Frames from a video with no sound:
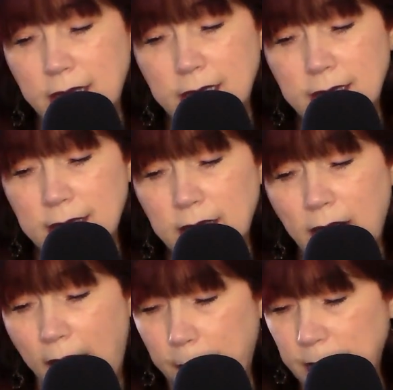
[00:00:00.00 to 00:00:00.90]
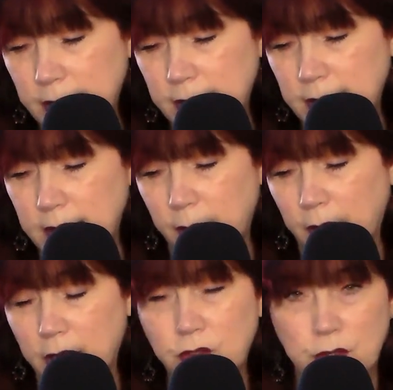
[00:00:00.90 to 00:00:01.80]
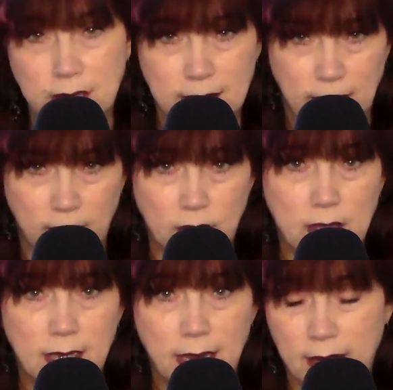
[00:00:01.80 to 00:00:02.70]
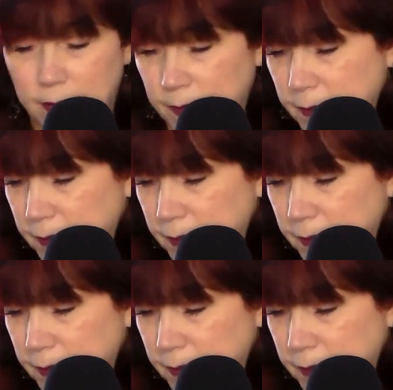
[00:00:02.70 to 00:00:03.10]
this still happens in some countries, even today.